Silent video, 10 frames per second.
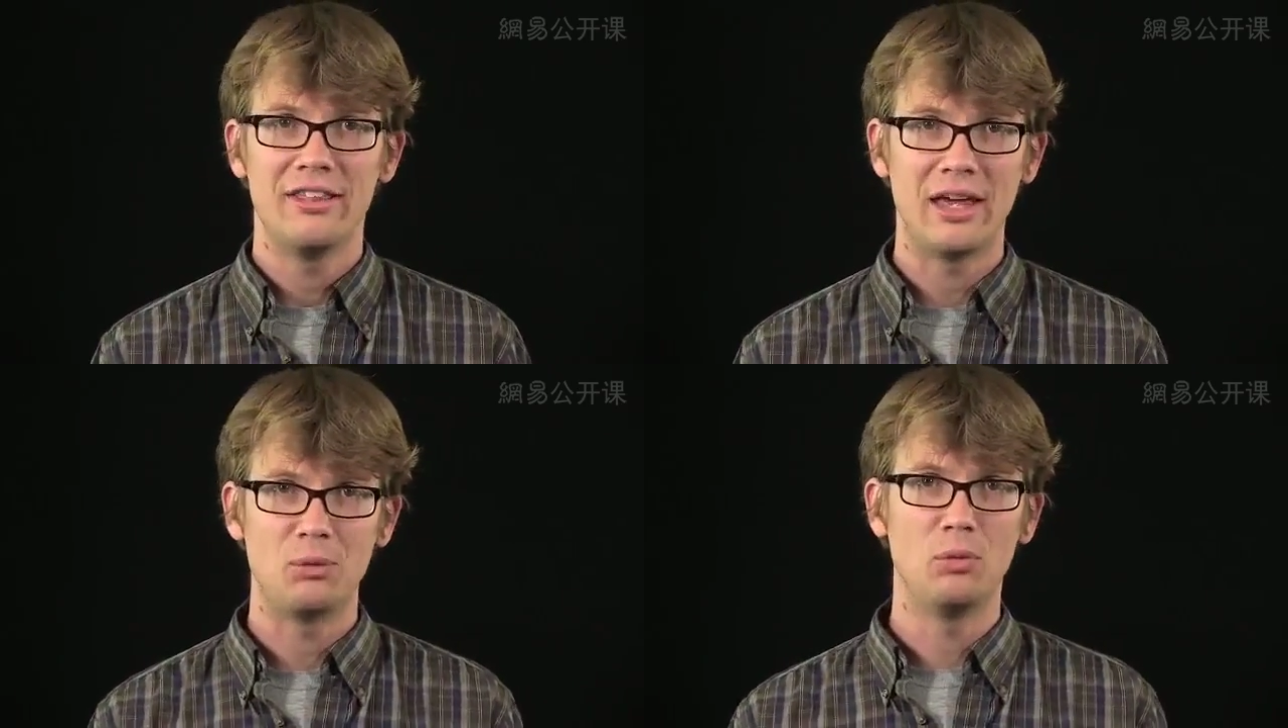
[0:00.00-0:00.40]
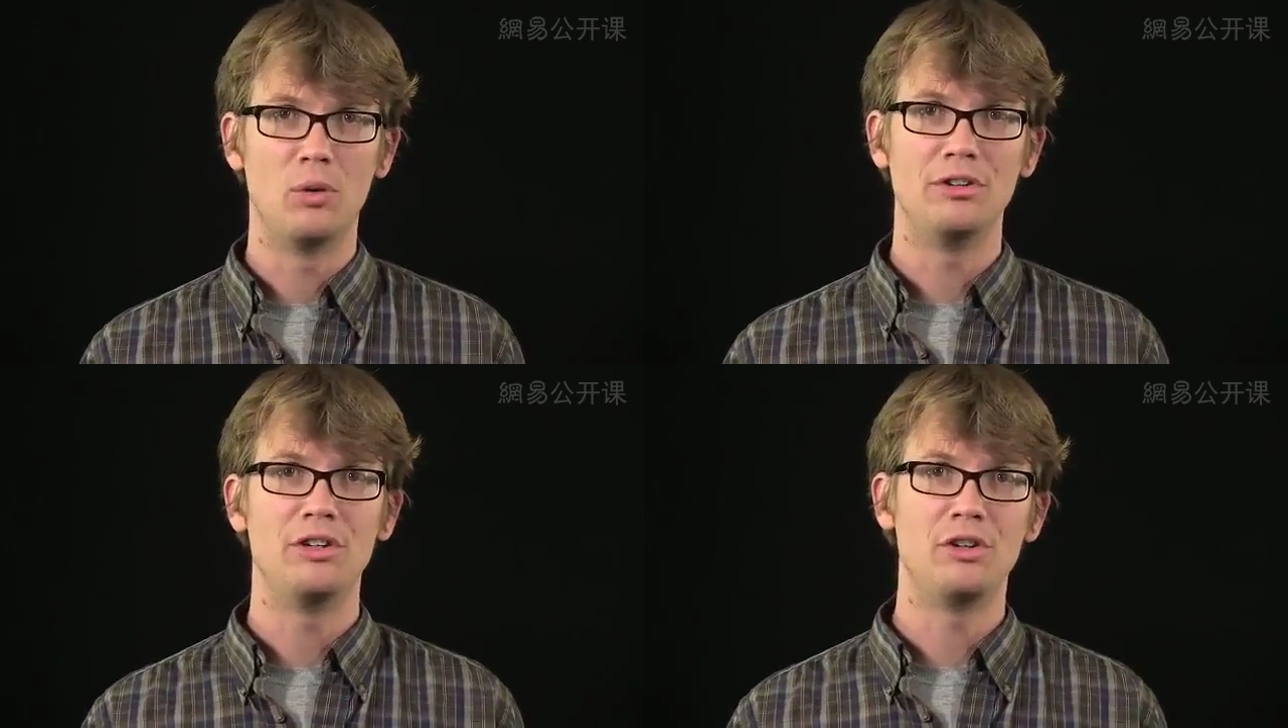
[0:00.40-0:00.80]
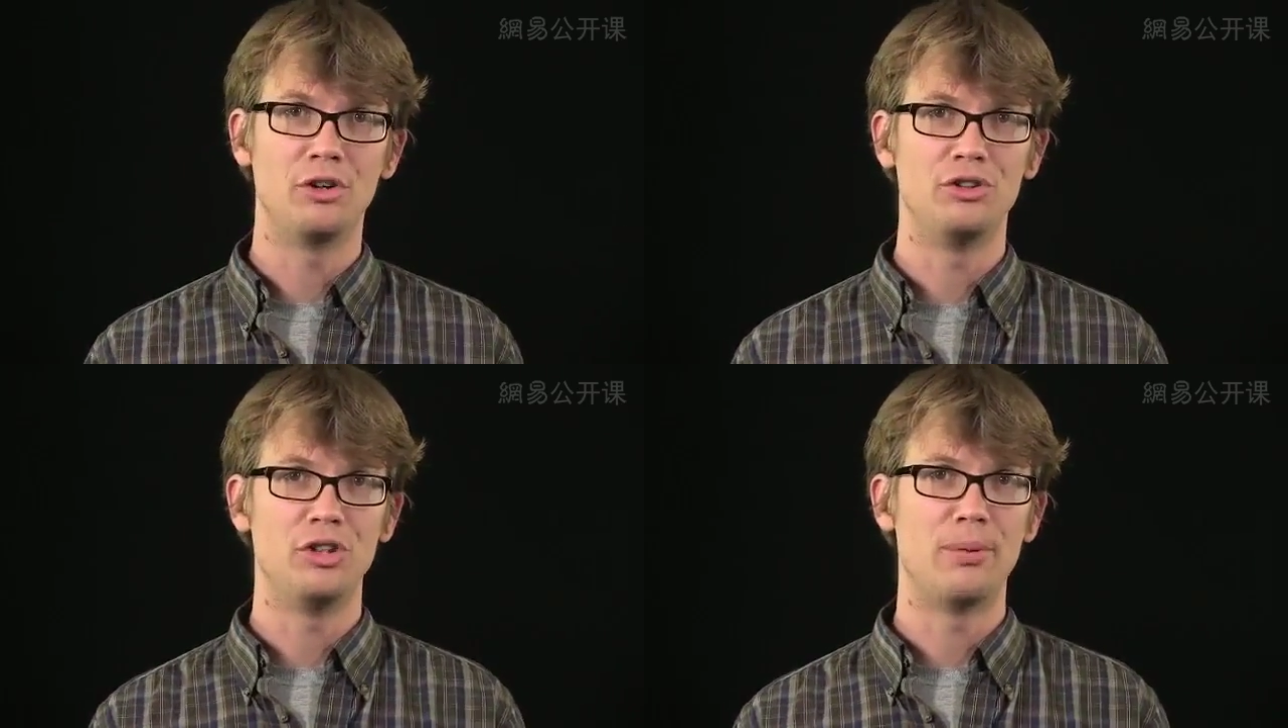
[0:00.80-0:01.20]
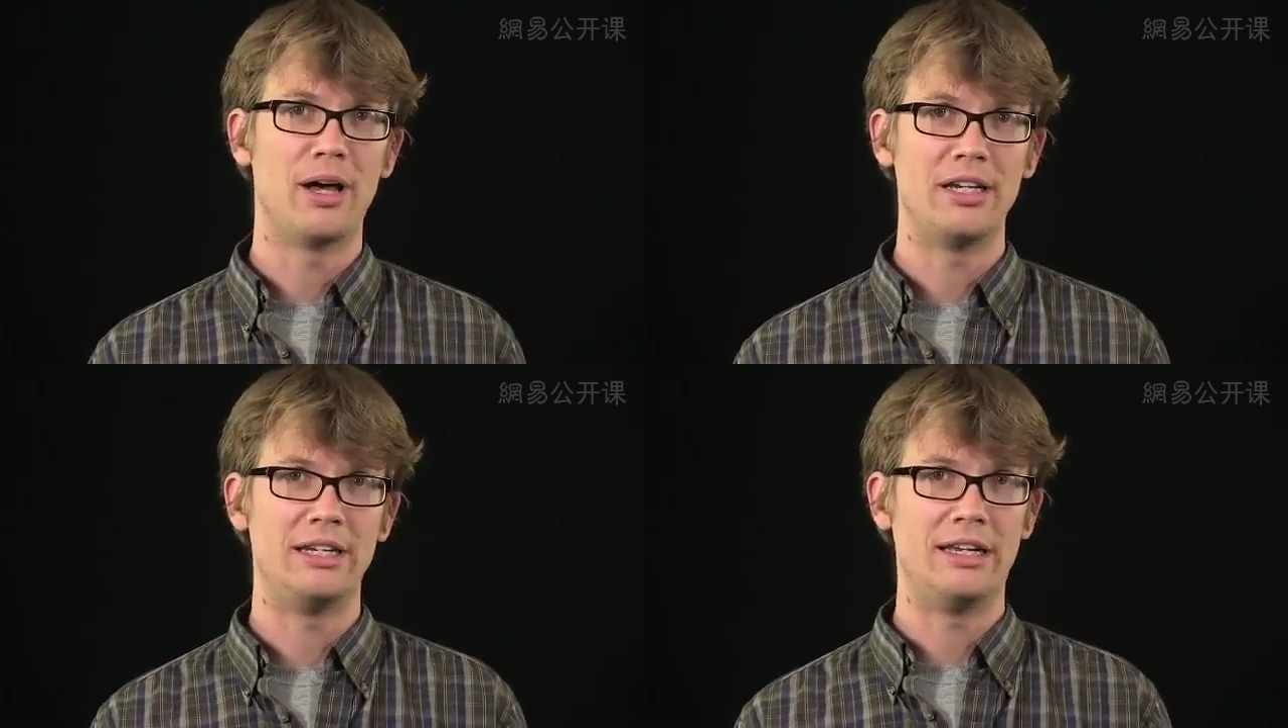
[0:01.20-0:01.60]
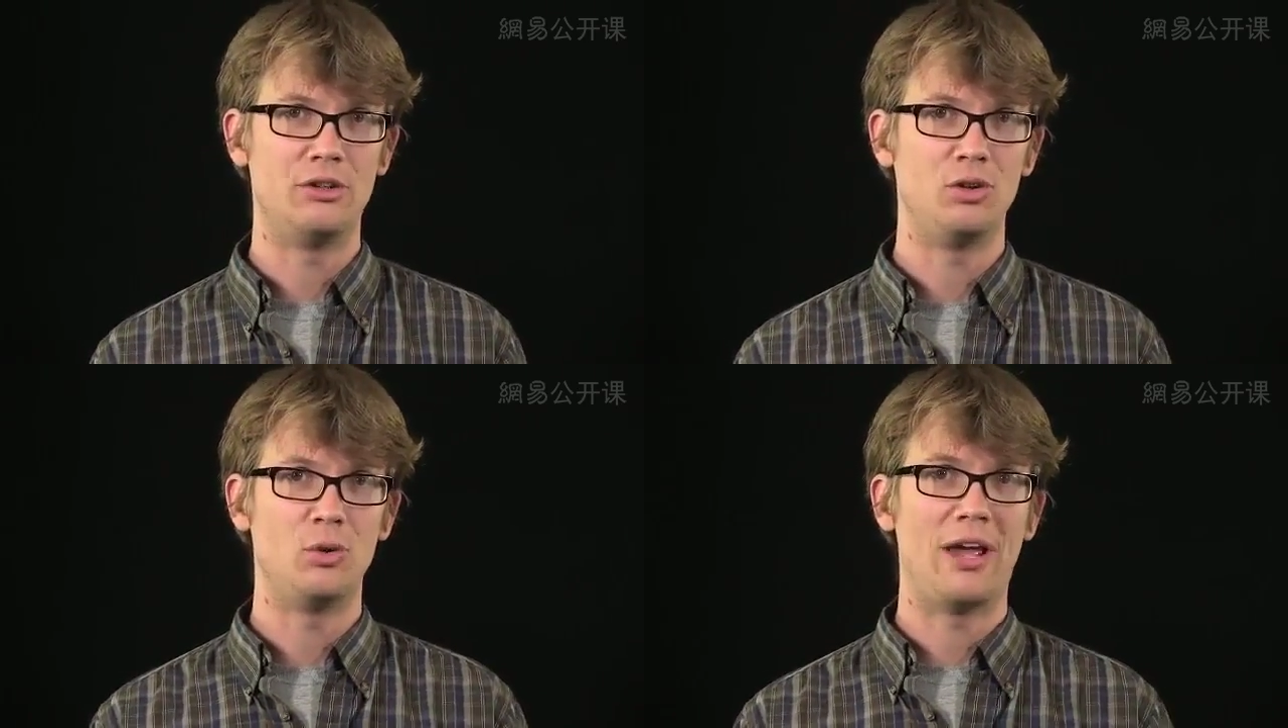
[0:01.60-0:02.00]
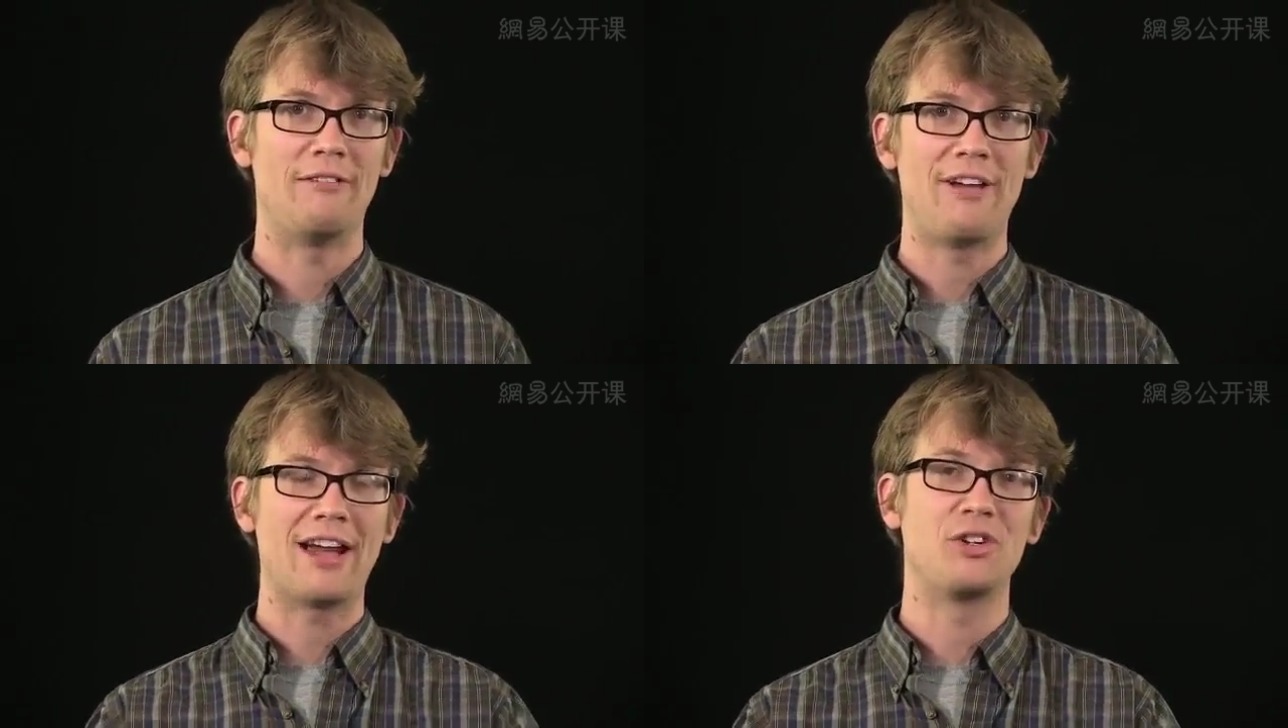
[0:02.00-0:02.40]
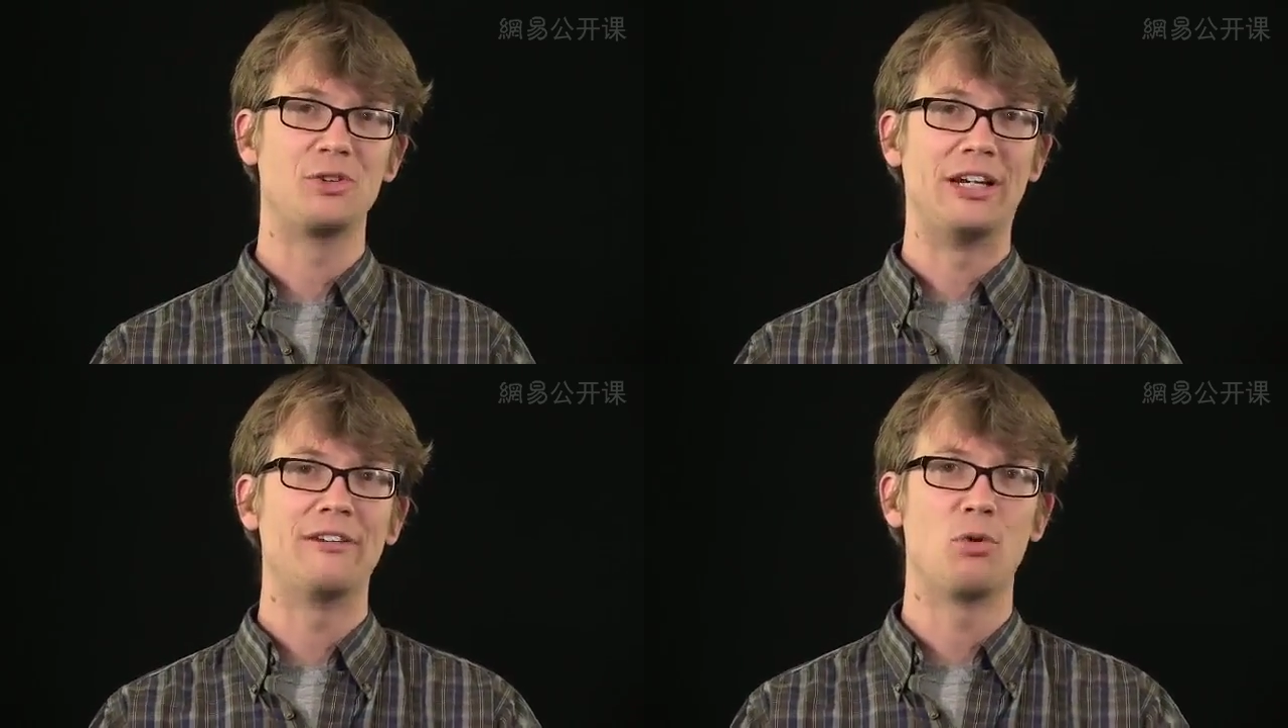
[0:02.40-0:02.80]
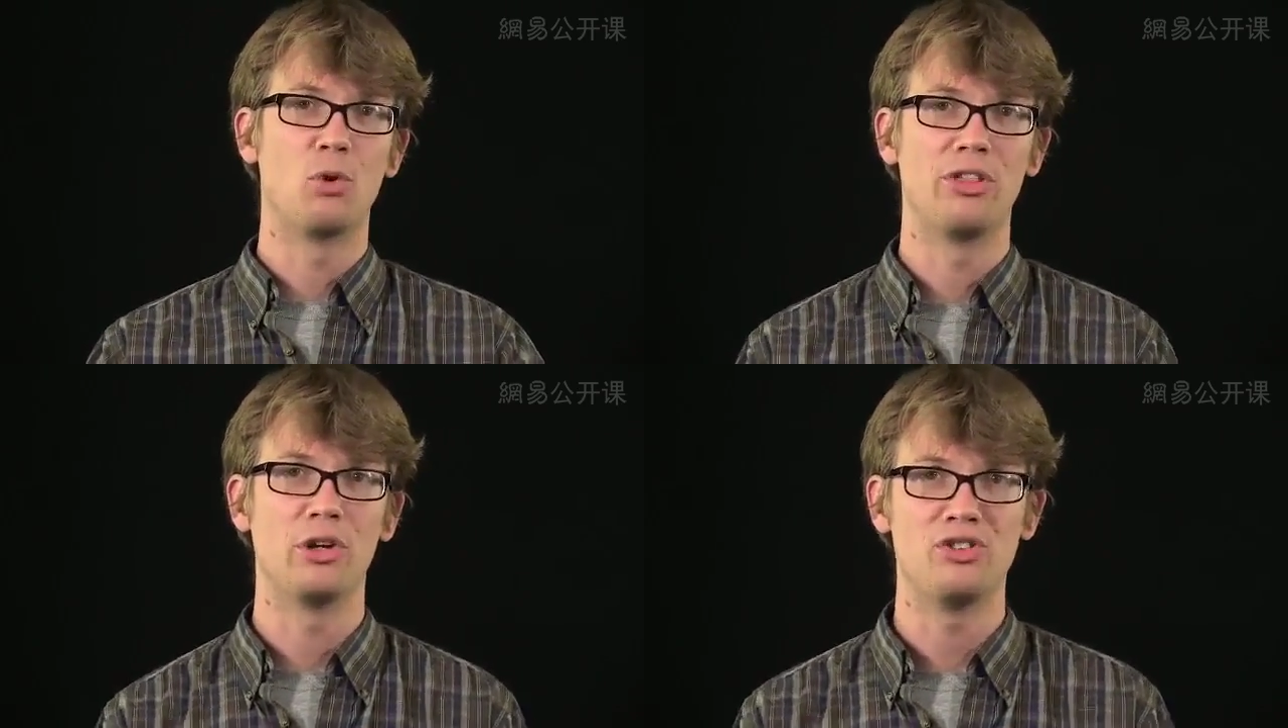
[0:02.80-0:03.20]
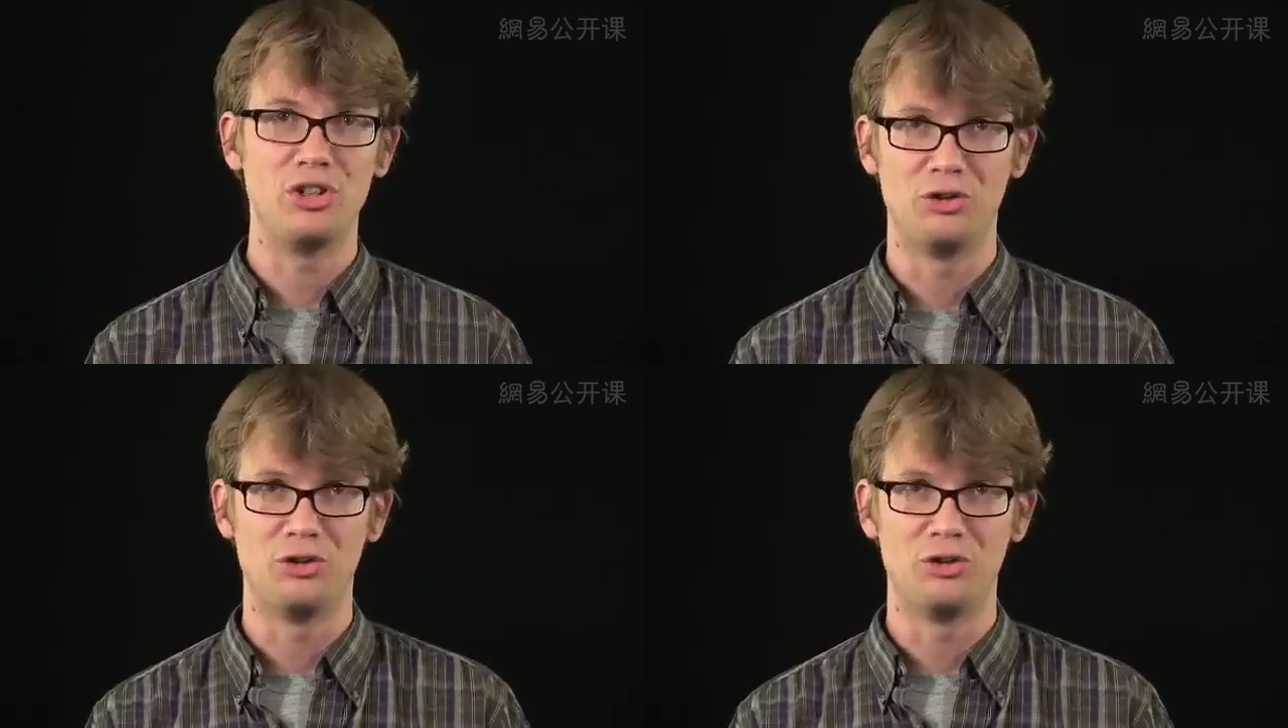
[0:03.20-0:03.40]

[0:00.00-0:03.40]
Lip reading: that will want to turn your body into a factory for their